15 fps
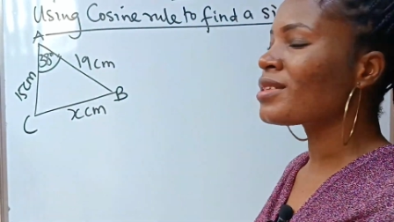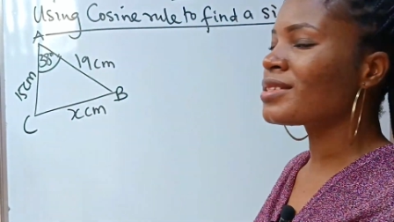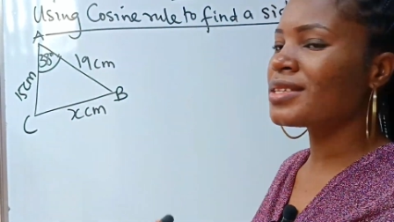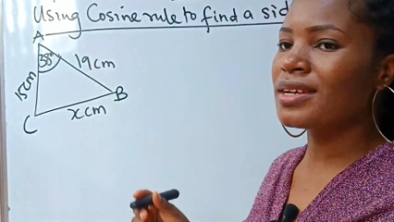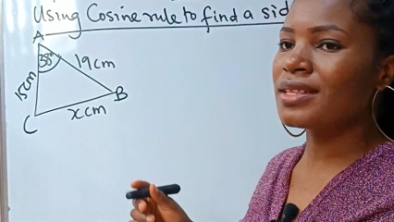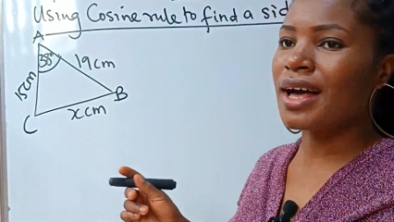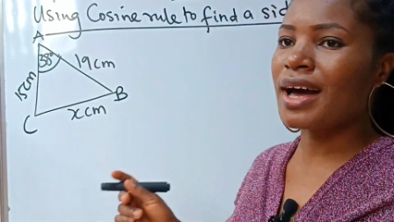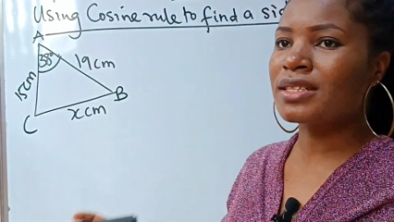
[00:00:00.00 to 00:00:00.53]
one
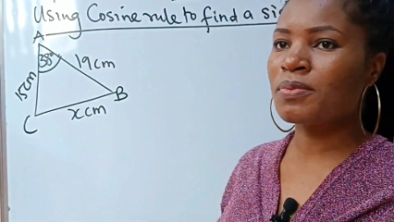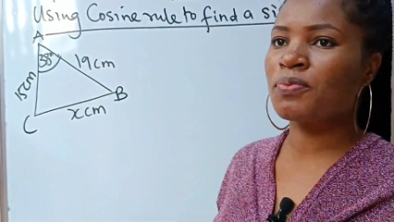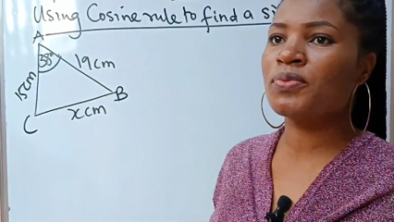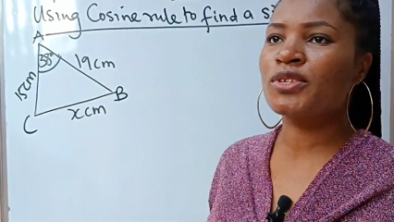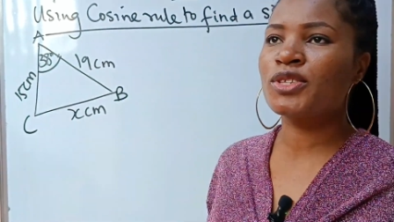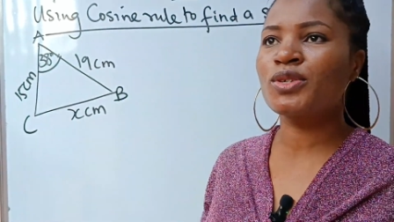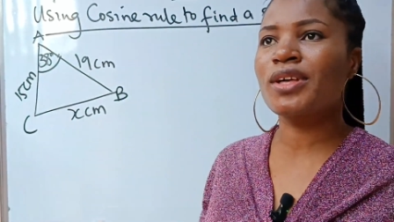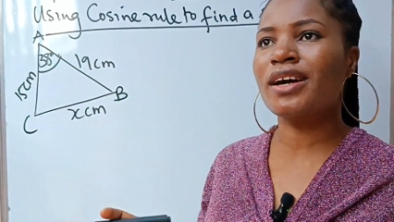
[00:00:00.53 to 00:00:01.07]
thing that
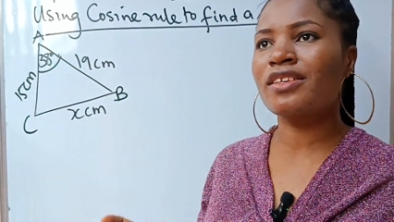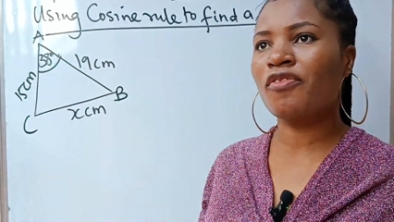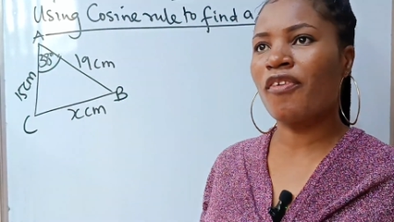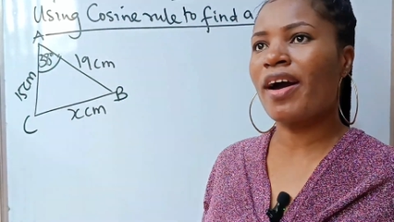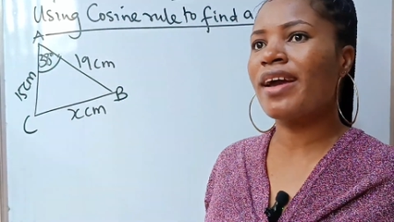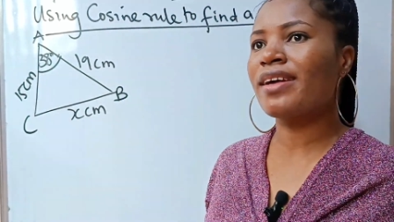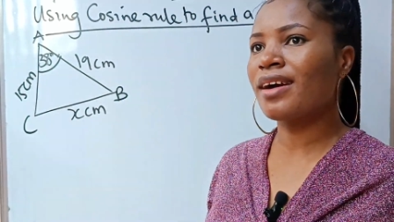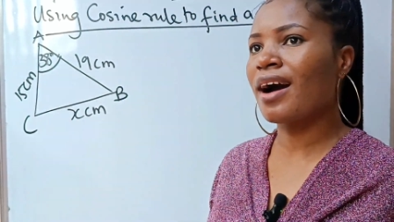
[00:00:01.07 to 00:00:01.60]
students
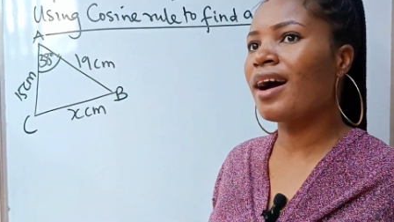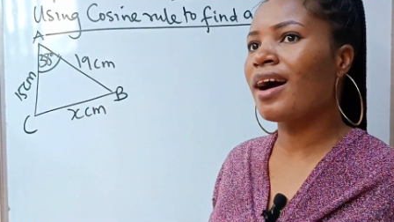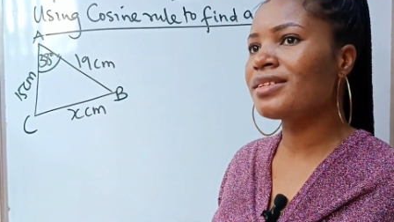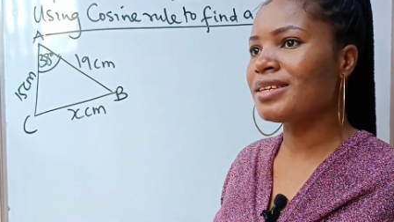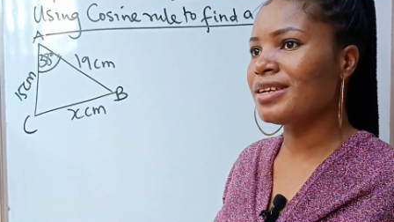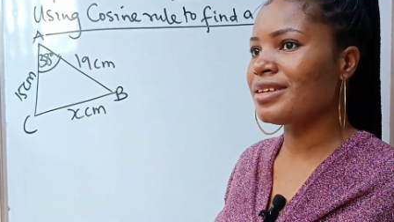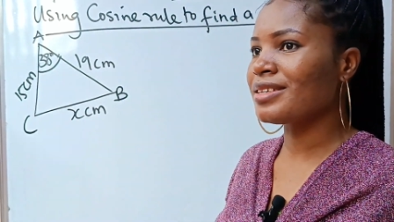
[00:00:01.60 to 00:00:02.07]
find hard